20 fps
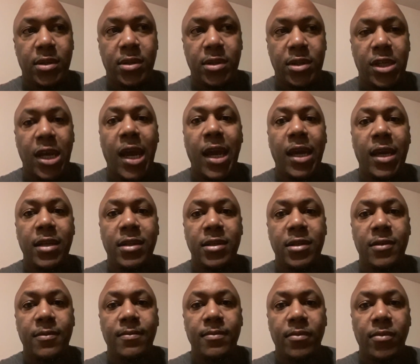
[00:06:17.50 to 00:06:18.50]

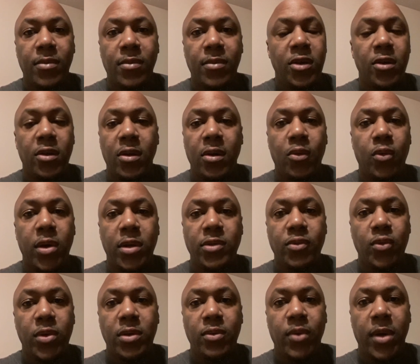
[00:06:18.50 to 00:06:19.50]
change. You don't know
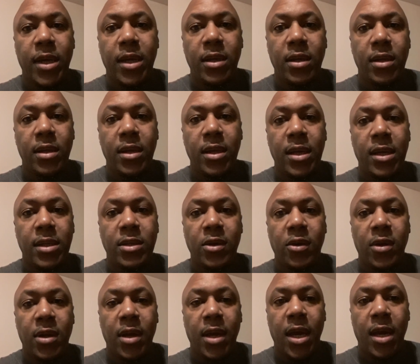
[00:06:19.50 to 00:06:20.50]
which way it's
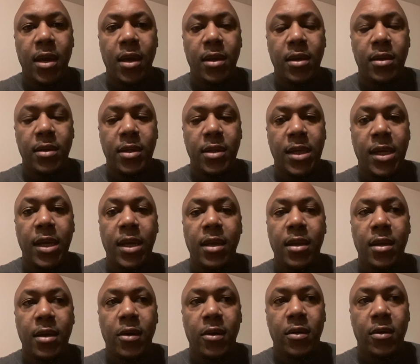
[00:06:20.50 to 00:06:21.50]
gonna hit,
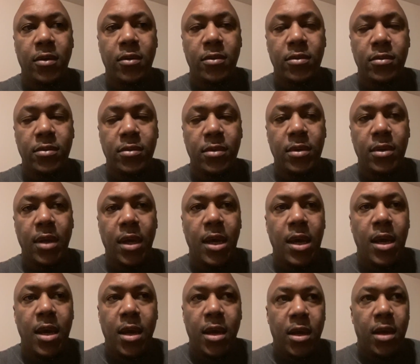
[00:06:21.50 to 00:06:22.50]

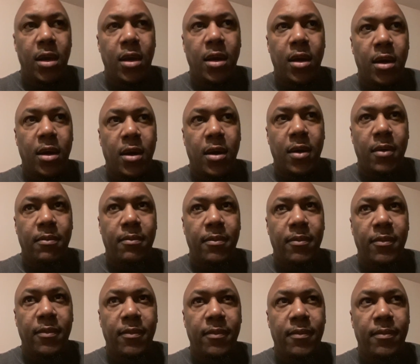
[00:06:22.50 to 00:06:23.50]
or
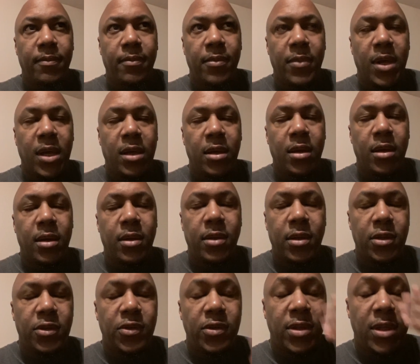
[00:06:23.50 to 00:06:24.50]
the
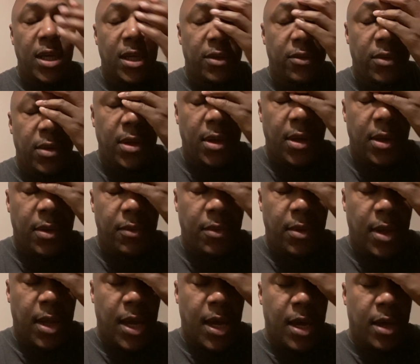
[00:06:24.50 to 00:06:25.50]
trajectory of
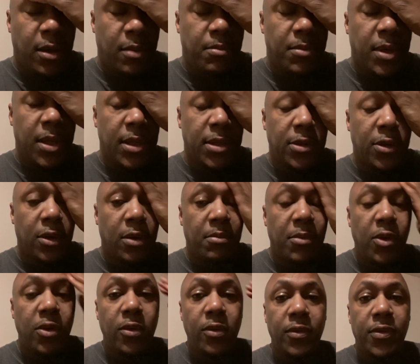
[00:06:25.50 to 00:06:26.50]
how the bullet's gonna
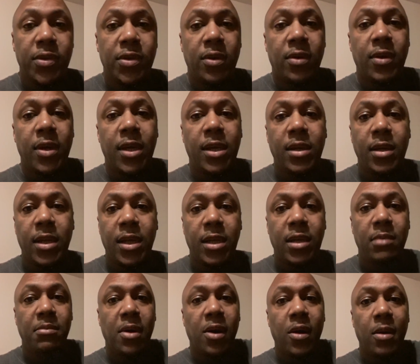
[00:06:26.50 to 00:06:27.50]
move. So it could hit
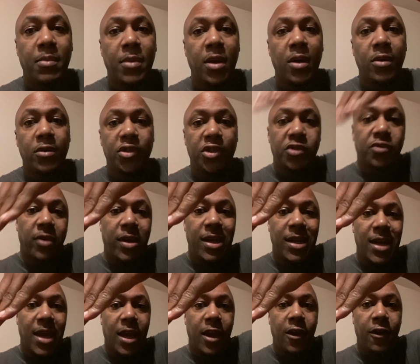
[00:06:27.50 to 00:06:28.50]
the berm and go straight
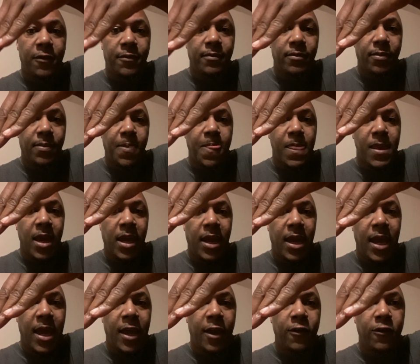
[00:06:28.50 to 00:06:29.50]
down at an
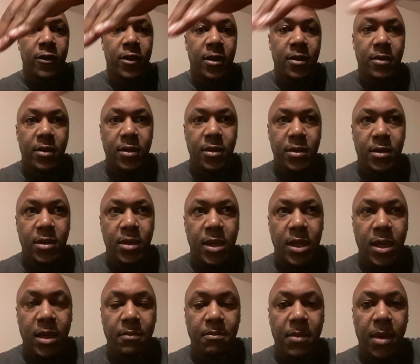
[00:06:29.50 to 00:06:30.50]
angle, and it could
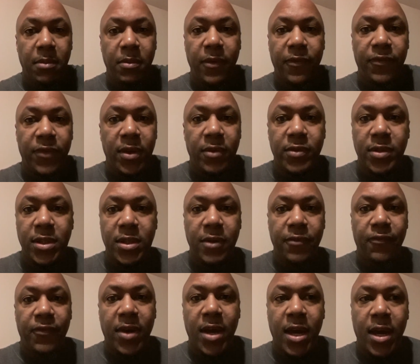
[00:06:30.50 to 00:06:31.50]
hit maybe
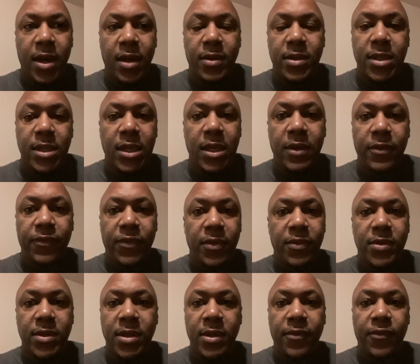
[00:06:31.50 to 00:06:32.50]
5, 10,
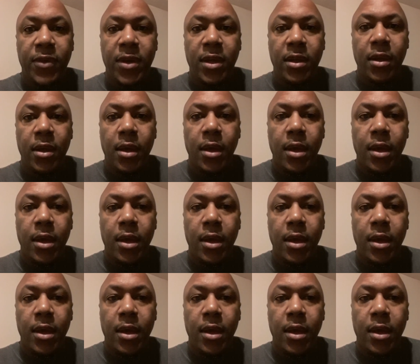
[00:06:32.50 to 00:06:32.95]
15 feet